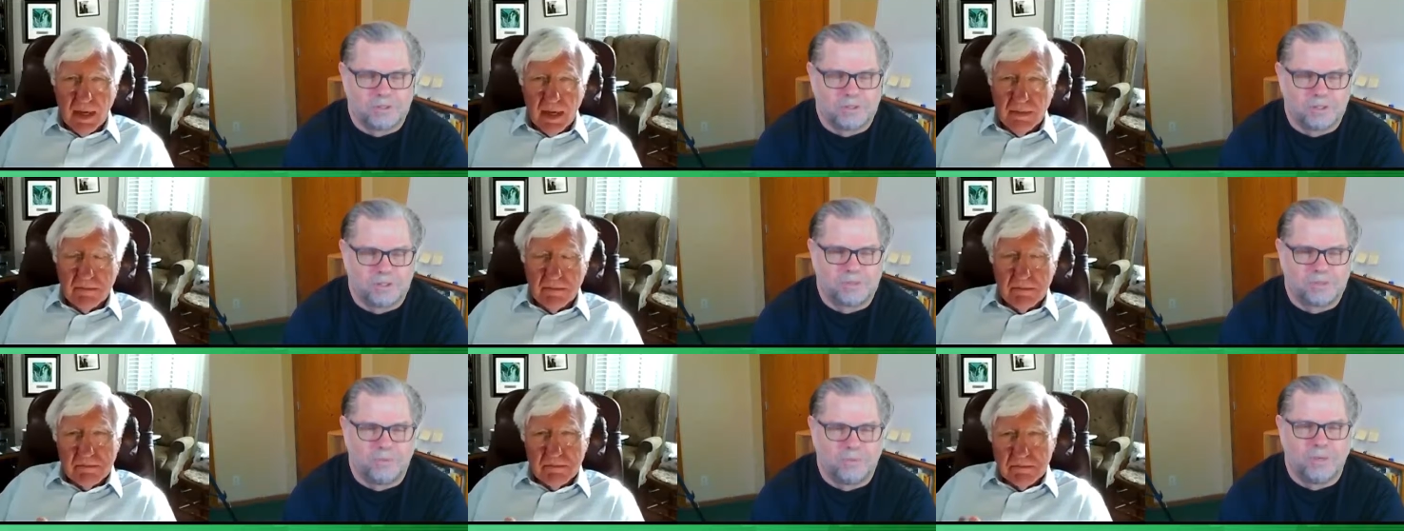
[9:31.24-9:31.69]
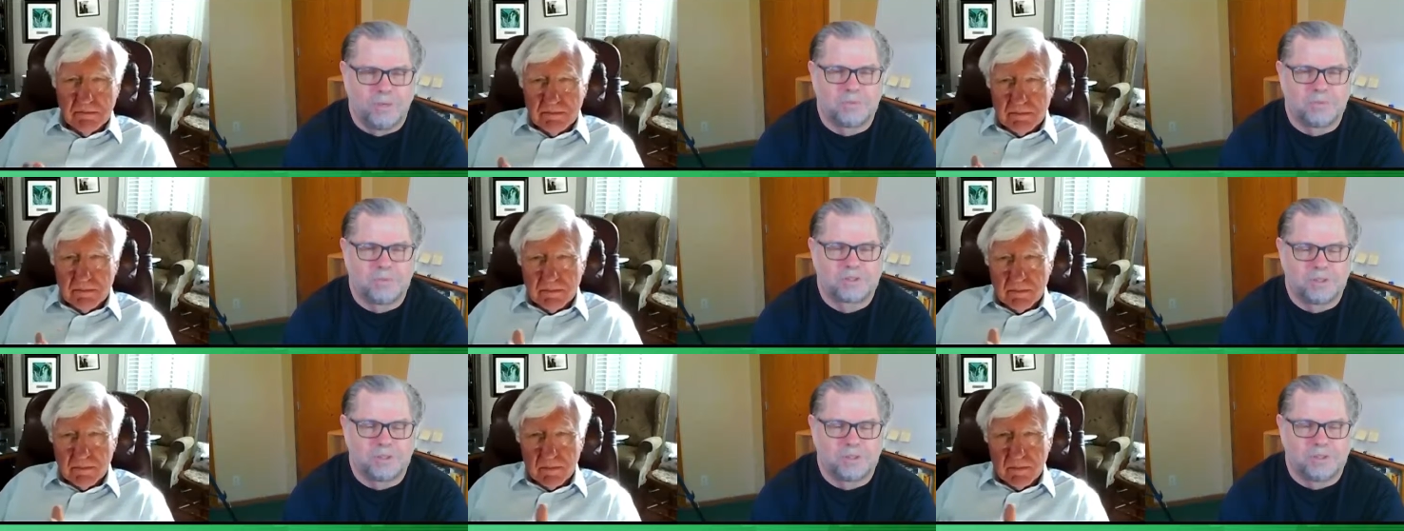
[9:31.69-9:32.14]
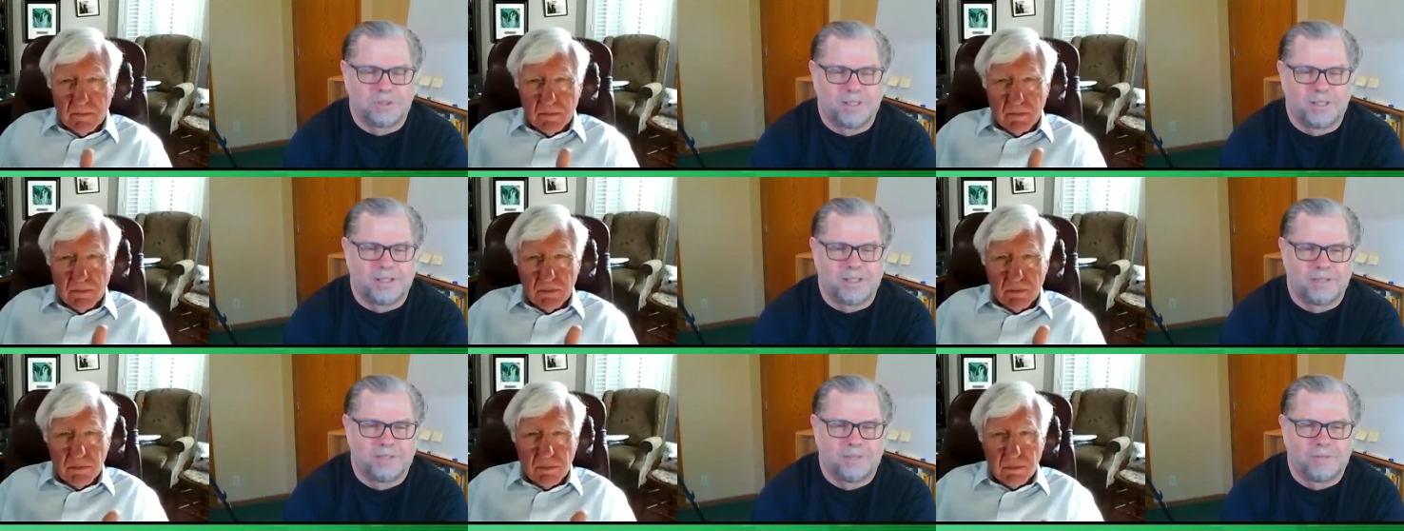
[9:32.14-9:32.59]
Speaker 1: did what was your
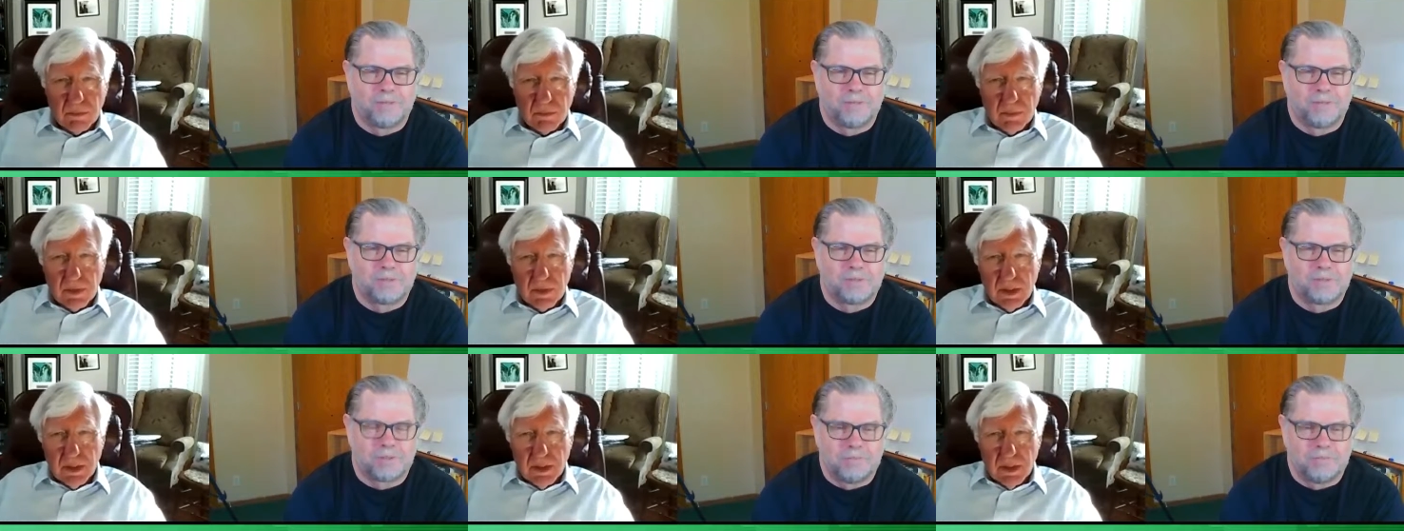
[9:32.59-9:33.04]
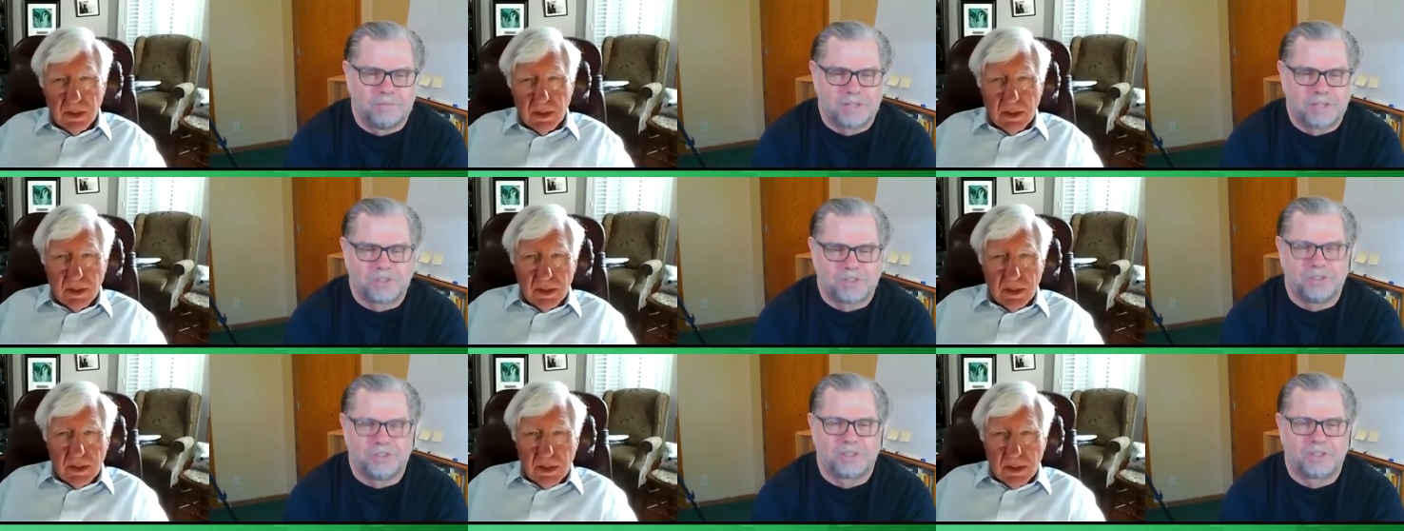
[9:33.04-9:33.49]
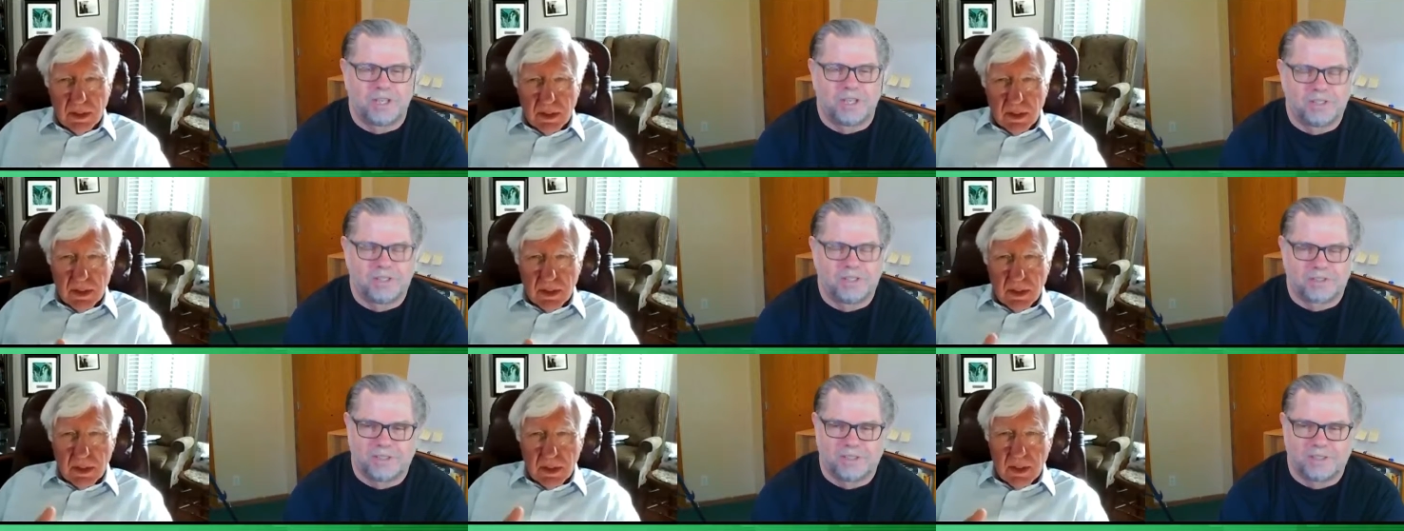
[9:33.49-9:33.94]
uh, what was your message
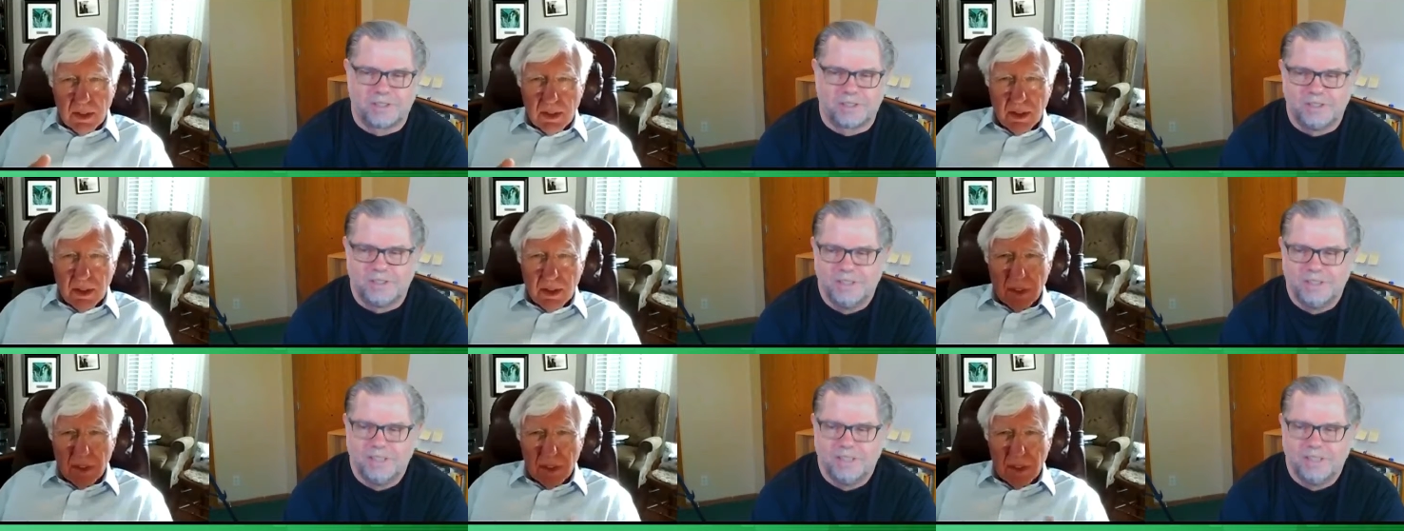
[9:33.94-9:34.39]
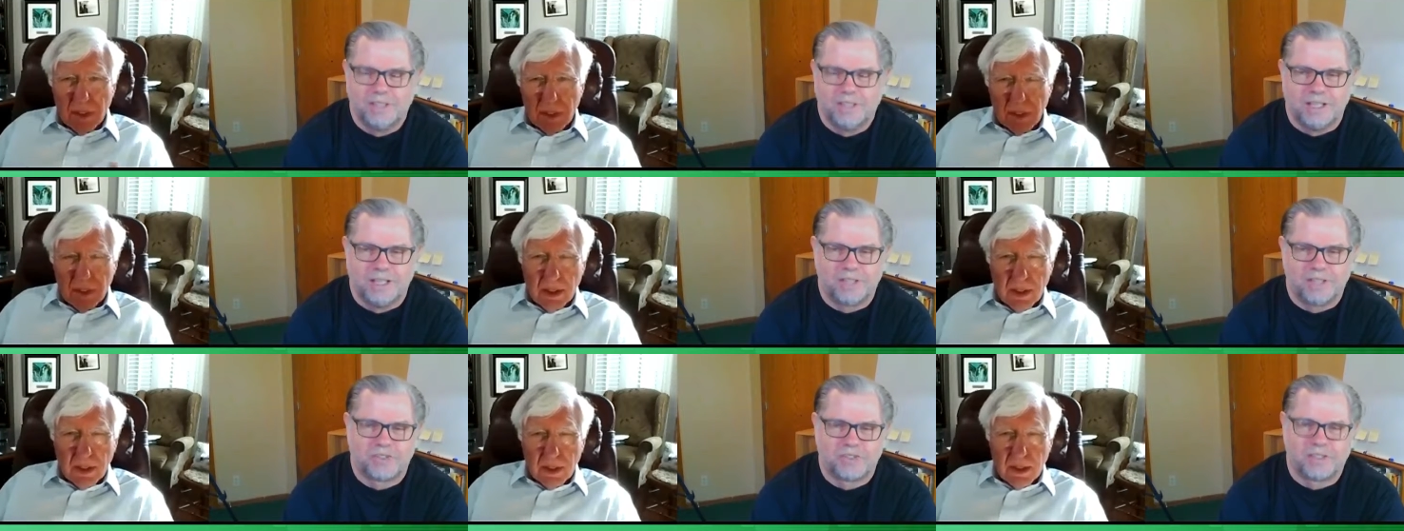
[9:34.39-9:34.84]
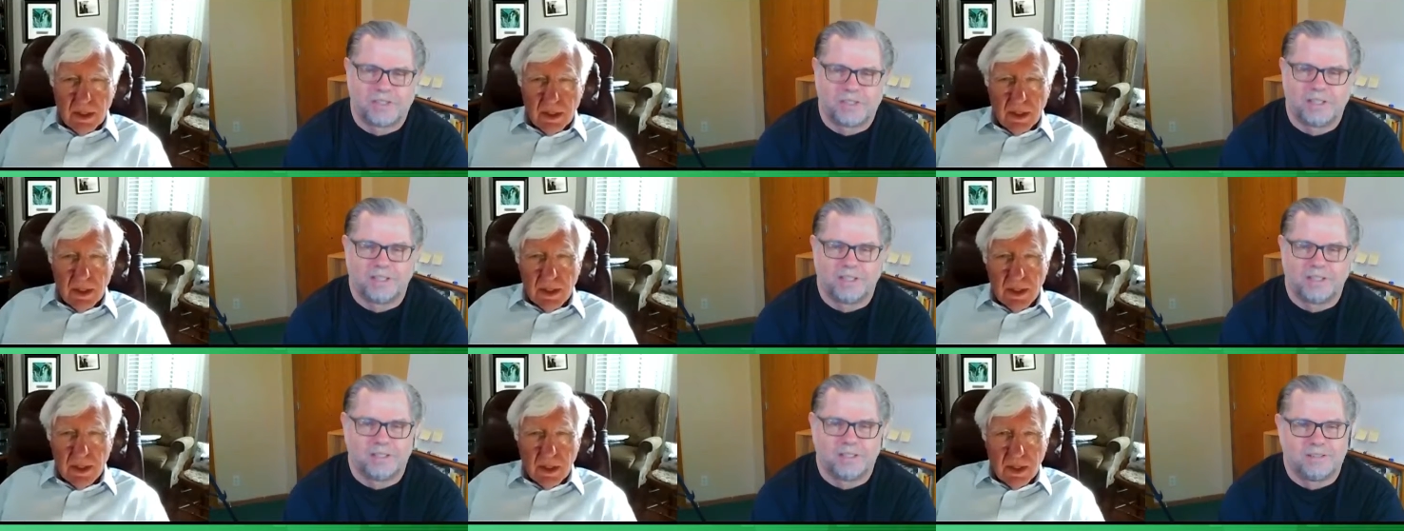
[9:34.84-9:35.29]
as a as
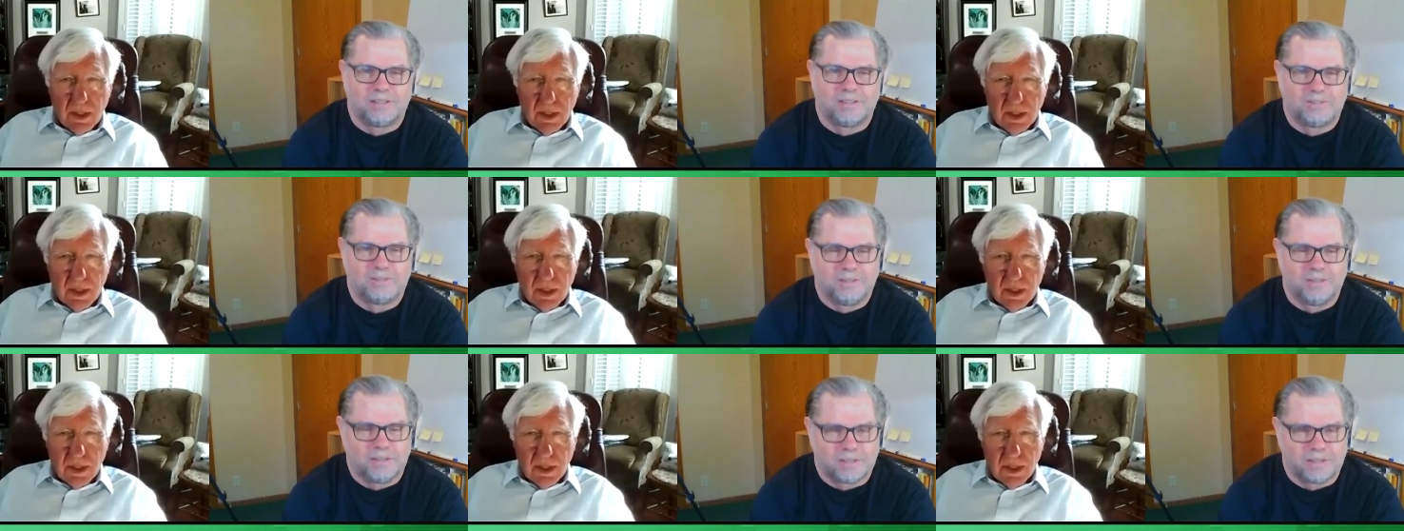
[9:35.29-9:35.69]
a uh,